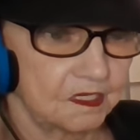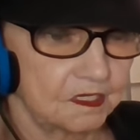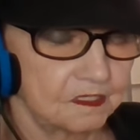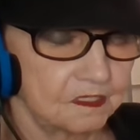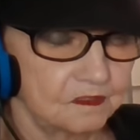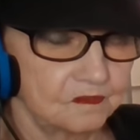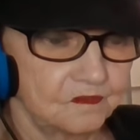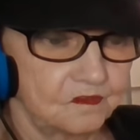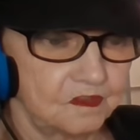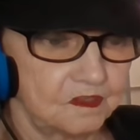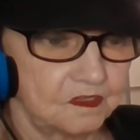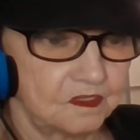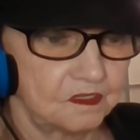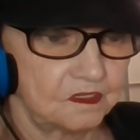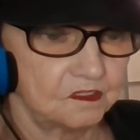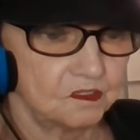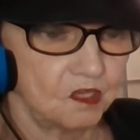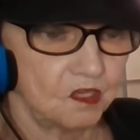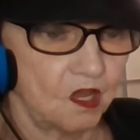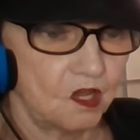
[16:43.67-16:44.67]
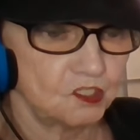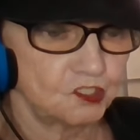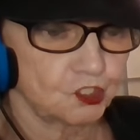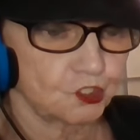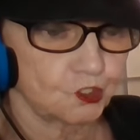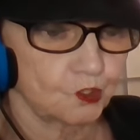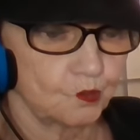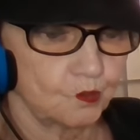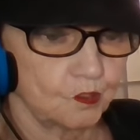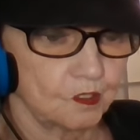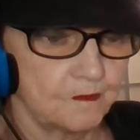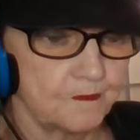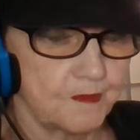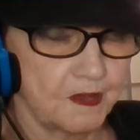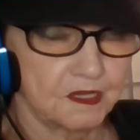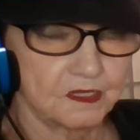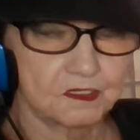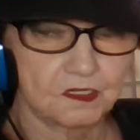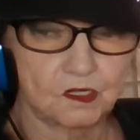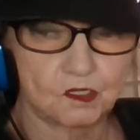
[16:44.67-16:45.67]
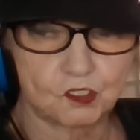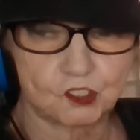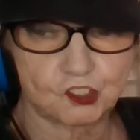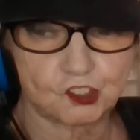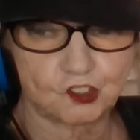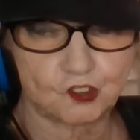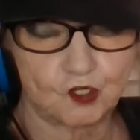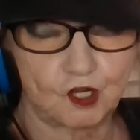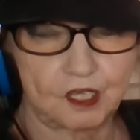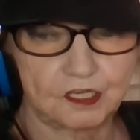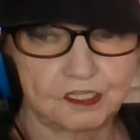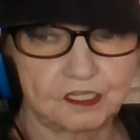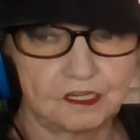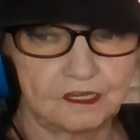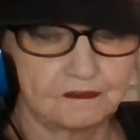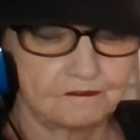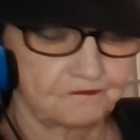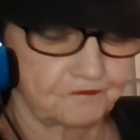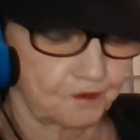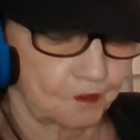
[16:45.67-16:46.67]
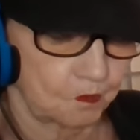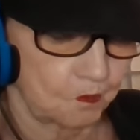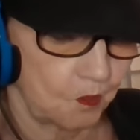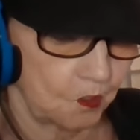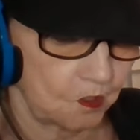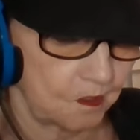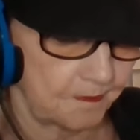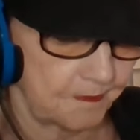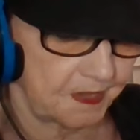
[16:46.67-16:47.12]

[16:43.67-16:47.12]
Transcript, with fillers: And the longshoremen are striking for more